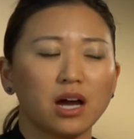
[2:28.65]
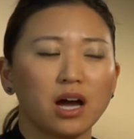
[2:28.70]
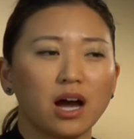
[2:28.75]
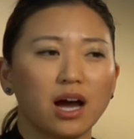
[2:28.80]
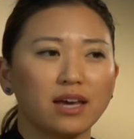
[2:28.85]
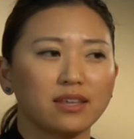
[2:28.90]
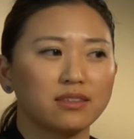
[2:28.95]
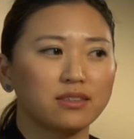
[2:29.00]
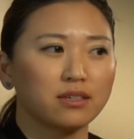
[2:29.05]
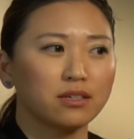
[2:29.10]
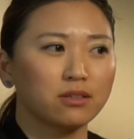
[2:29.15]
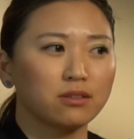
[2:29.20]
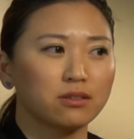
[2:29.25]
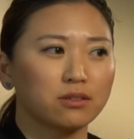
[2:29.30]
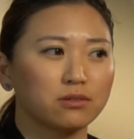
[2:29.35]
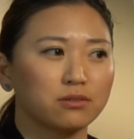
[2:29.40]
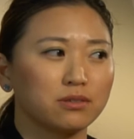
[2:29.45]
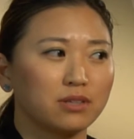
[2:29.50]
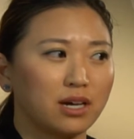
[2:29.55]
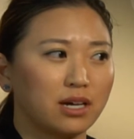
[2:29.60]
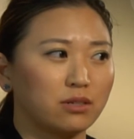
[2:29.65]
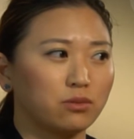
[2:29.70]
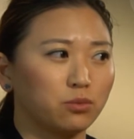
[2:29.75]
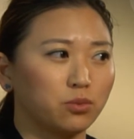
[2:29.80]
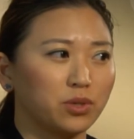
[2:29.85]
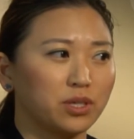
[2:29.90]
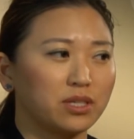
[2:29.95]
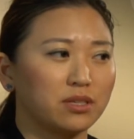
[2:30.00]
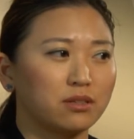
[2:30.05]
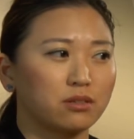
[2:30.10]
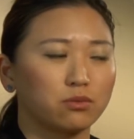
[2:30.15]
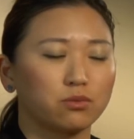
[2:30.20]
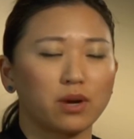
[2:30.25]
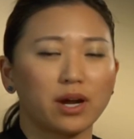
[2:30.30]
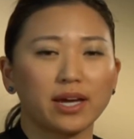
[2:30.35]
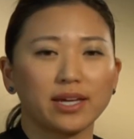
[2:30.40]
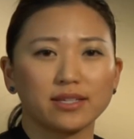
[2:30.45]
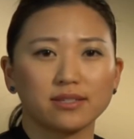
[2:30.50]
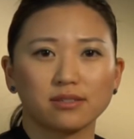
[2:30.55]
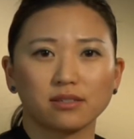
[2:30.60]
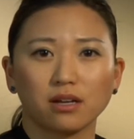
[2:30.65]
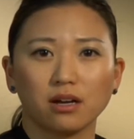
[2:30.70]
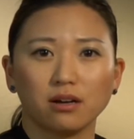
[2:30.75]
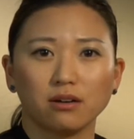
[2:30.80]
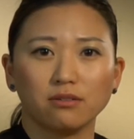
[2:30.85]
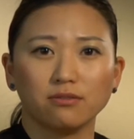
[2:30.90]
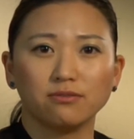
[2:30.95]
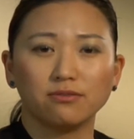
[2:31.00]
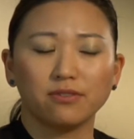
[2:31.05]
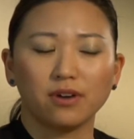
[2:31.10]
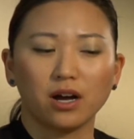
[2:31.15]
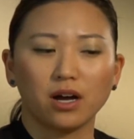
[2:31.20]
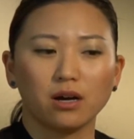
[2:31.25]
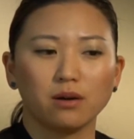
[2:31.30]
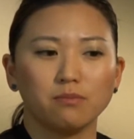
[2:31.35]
I think, though, that with the rise of